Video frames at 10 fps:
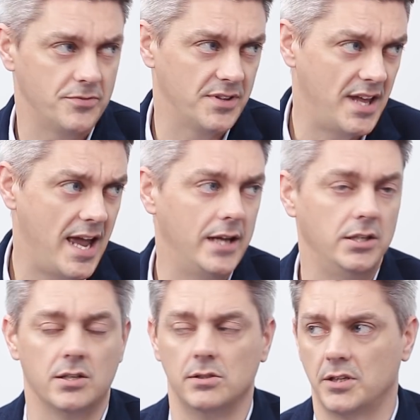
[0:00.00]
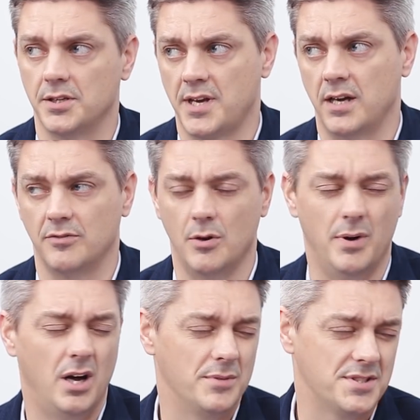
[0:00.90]
for that. You could look at kind of
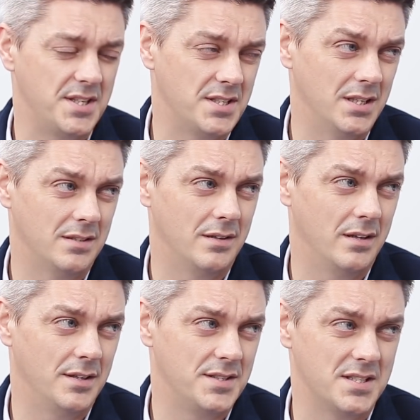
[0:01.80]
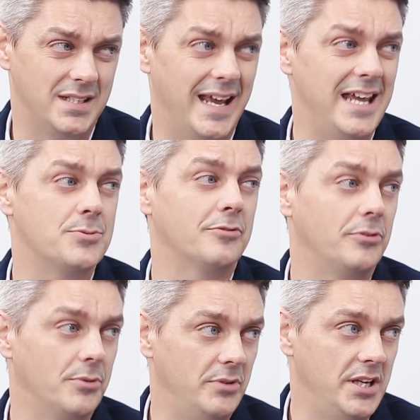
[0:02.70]
Obama's disengagement
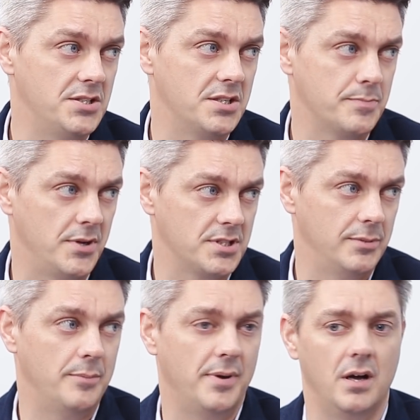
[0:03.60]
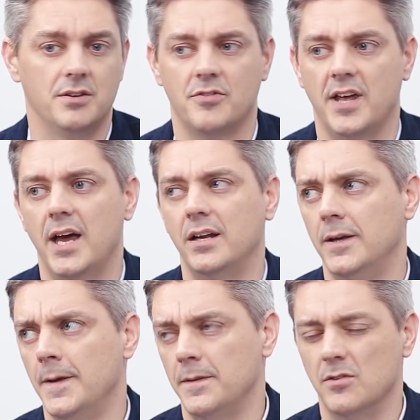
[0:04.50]
from the region as possibly a part of that.
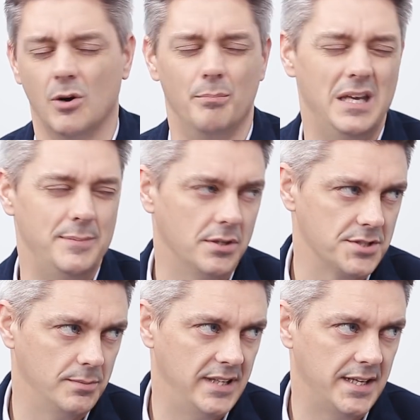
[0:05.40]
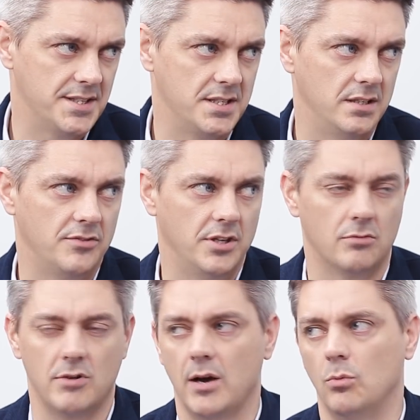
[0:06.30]
You've maybe got some legacy of the
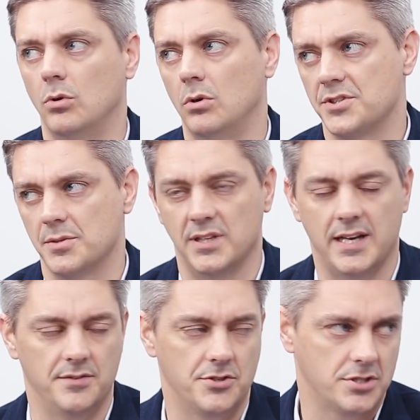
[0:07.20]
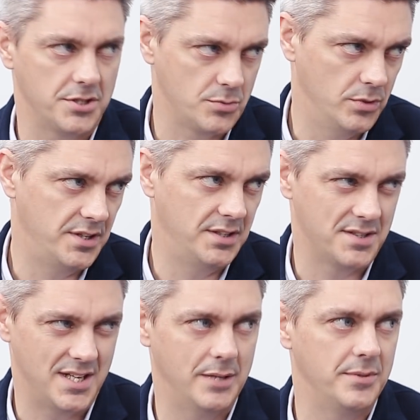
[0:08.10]
Iraq War, some lack of the
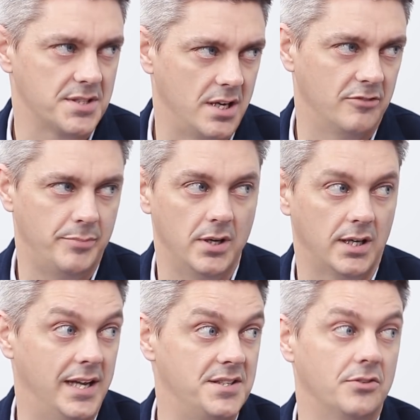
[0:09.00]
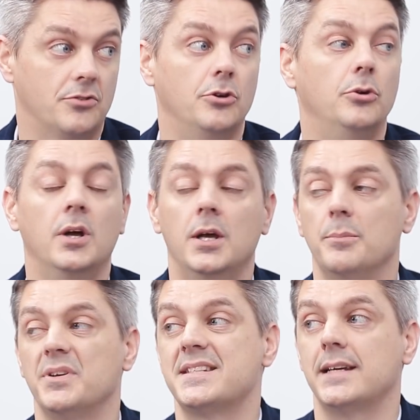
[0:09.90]
trustworthiness elements kind of percolating through,
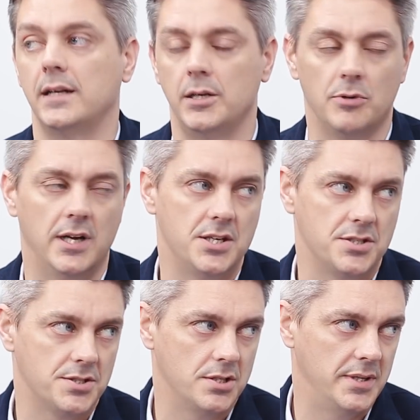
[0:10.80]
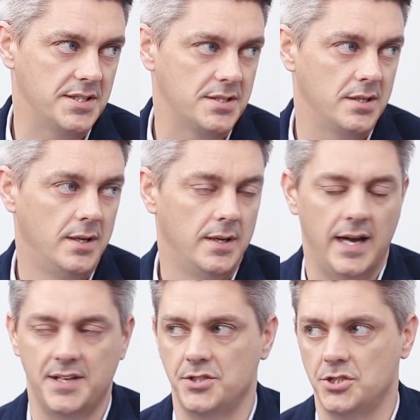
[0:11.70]
particularly in relation to its
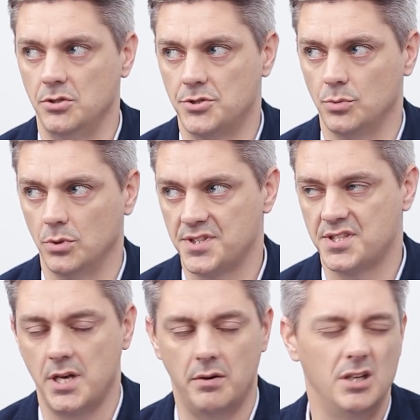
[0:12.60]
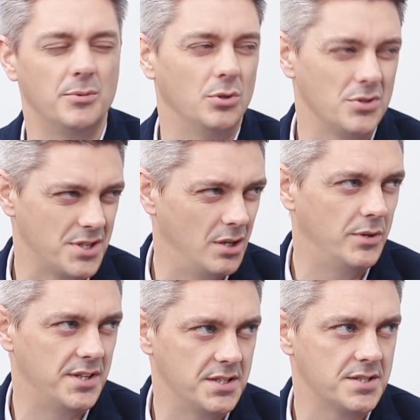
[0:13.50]
attitude towards Syria, but also
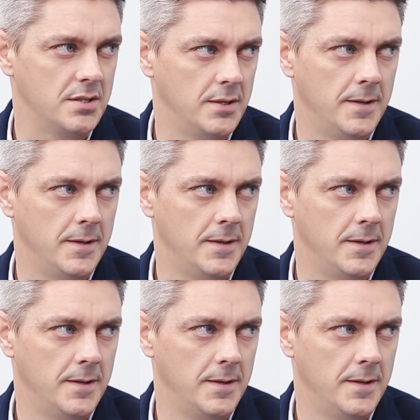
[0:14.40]
with